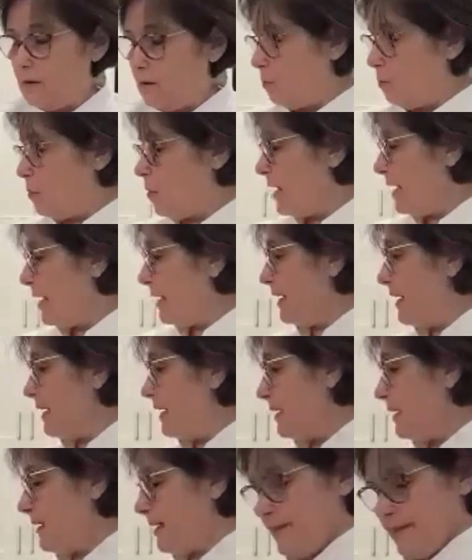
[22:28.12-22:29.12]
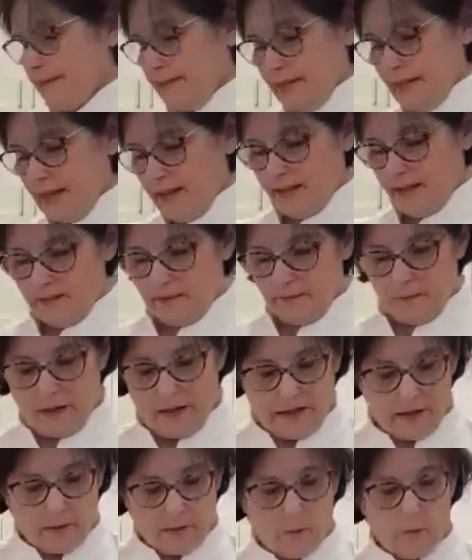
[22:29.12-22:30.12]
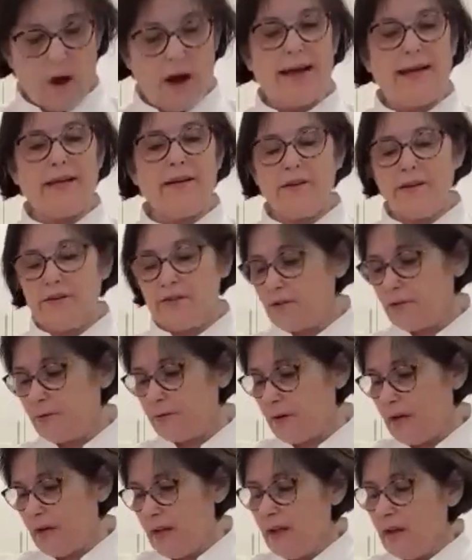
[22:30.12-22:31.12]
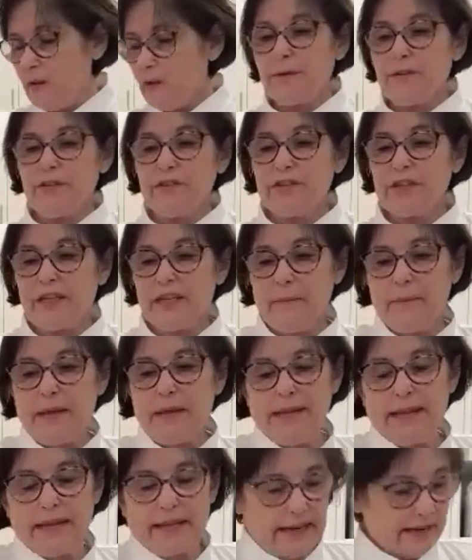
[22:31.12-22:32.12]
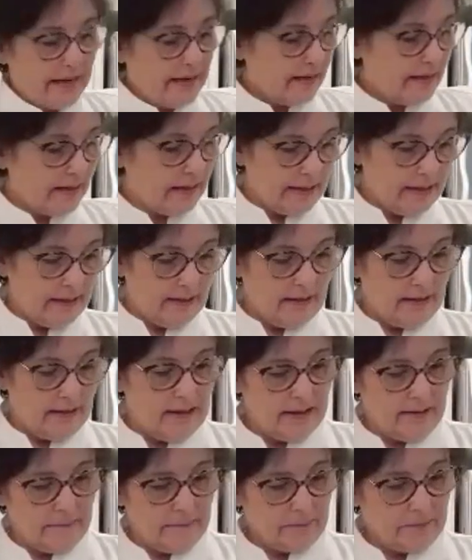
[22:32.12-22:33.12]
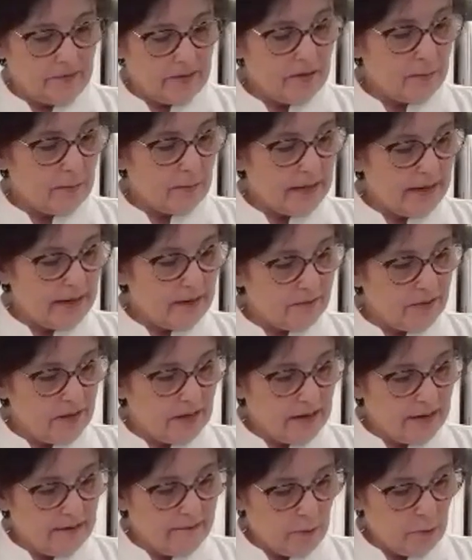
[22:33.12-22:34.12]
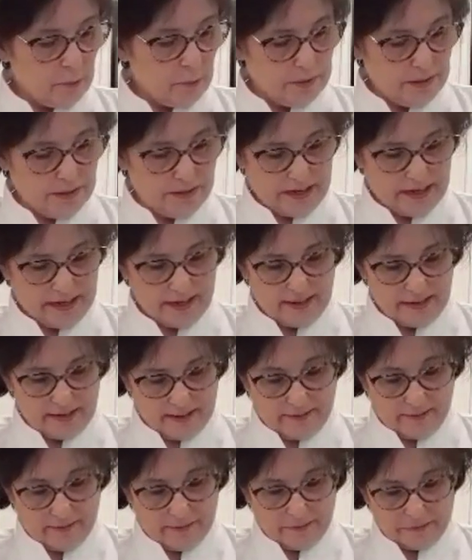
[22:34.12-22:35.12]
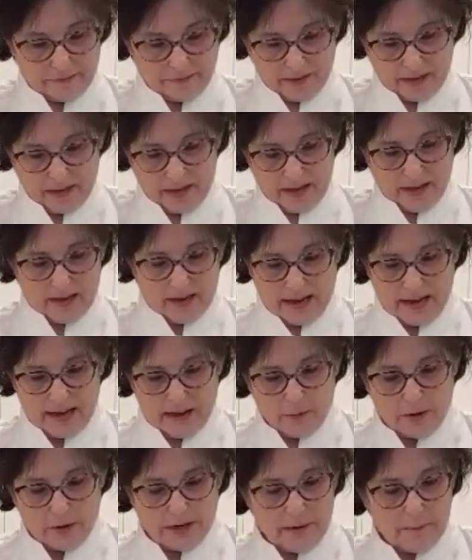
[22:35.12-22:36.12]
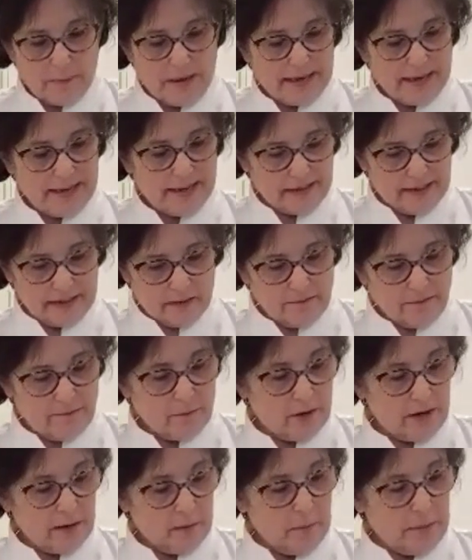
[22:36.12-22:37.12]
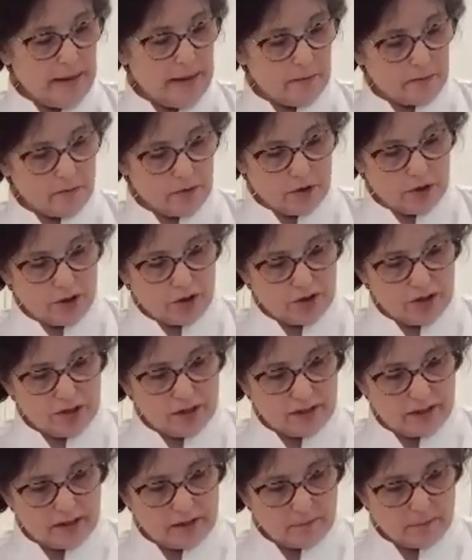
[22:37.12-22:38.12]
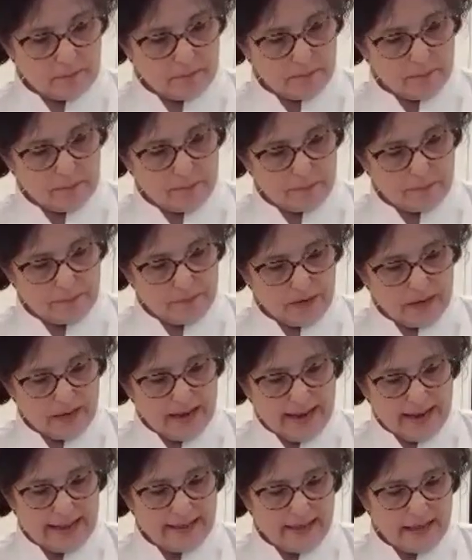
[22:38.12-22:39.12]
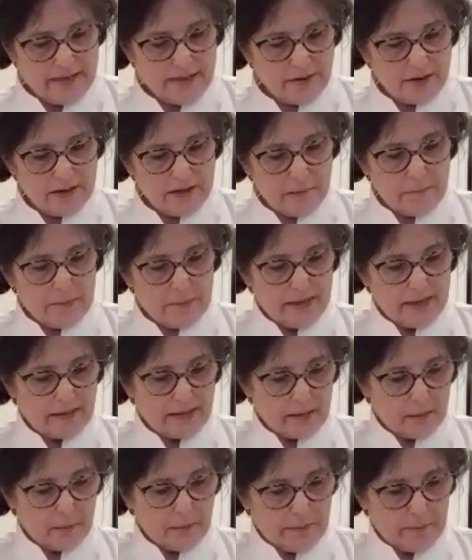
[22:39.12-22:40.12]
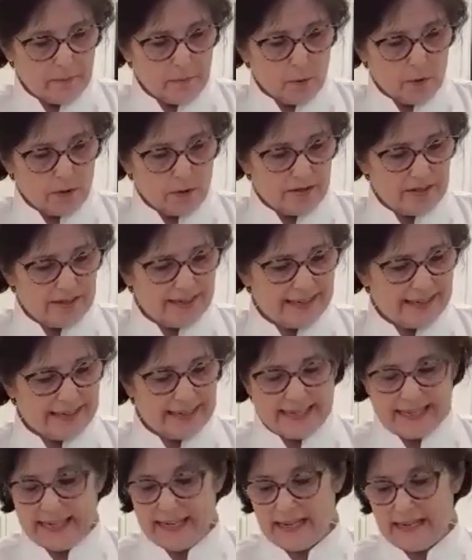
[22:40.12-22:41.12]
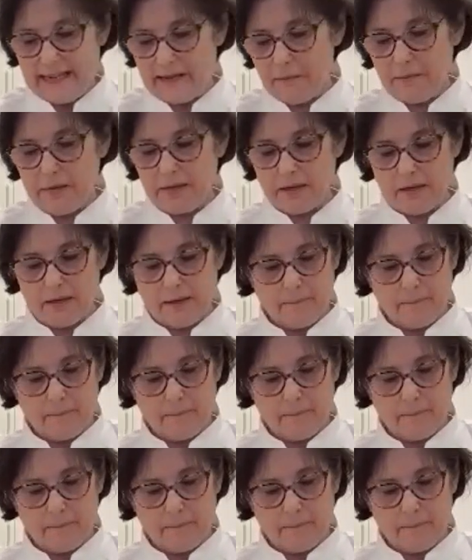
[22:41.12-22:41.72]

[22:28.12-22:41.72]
One is a little wider, so we're just going to make a nice little, this one I don't think I've opened yet. We're going to make a little foil pouch and then they're going to be a little bit more steamed